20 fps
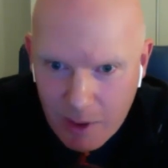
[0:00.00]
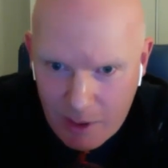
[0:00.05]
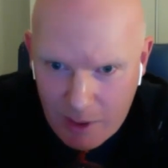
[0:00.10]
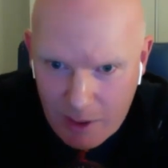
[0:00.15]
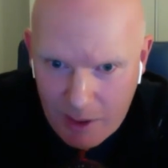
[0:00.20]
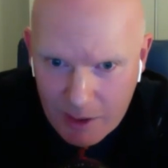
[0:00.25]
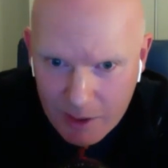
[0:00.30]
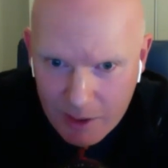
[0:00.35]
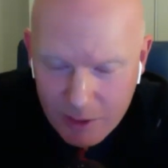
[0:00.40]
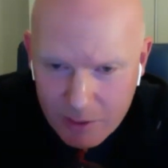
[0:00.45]

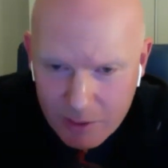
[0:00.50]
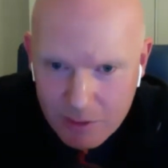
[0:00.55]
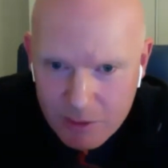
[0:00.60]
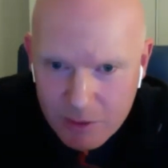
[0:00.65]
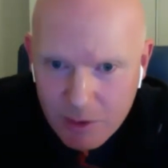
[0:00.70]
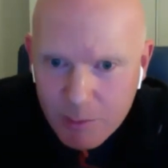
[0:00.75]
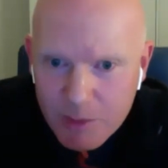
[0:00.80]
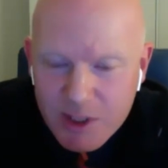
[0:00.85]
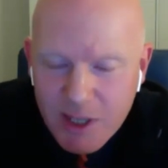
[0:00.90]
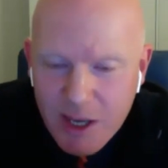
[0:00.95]
And
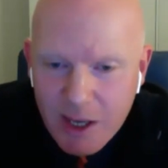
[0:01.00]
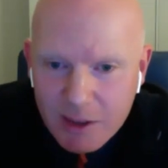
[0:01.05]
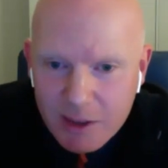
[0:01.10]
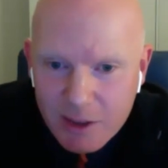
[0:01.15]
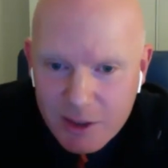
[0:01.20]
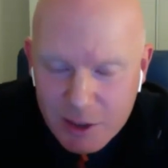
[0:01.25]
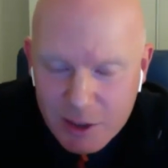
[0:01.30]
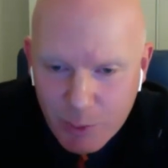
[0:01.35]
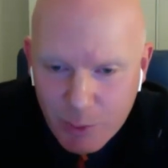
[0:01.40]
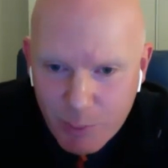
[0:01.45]
some
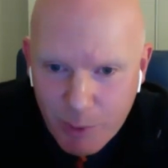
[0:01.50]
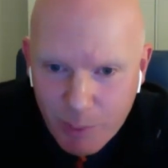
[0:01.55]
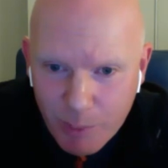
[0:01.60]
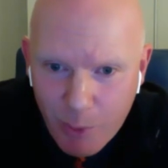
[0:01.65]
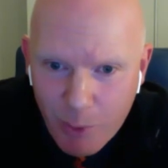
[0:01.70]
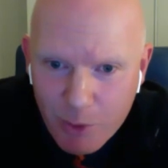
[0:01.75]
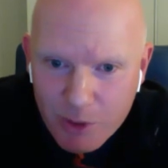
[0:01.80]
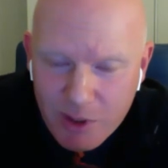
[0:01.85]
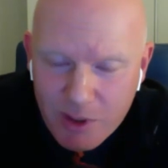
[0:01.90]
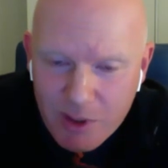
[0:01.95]
scientists were
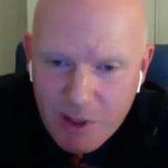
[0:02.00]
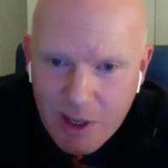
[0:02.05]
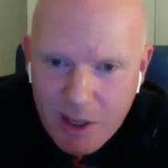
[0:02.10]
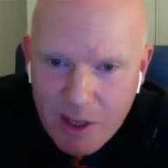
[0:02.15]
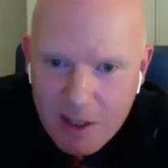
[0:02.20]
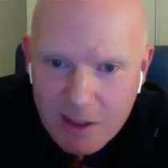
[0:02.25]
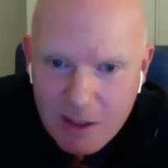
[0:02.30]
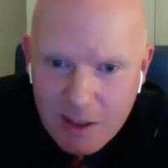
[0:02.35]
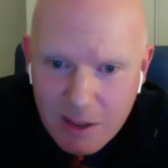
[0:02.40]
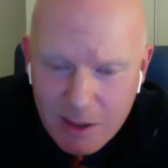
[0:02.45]
proposing the
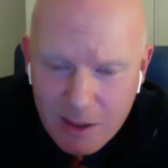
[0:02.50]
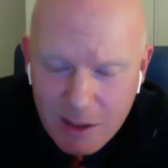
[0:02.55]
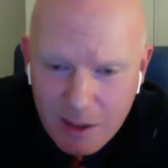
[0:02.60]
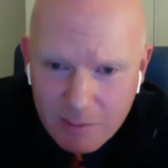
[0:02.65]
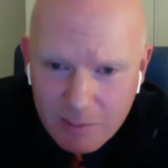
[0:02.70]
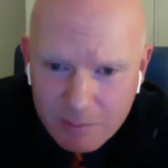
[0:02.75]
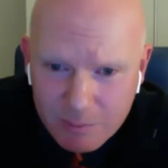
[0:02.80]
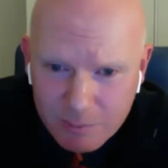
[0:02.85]
idea that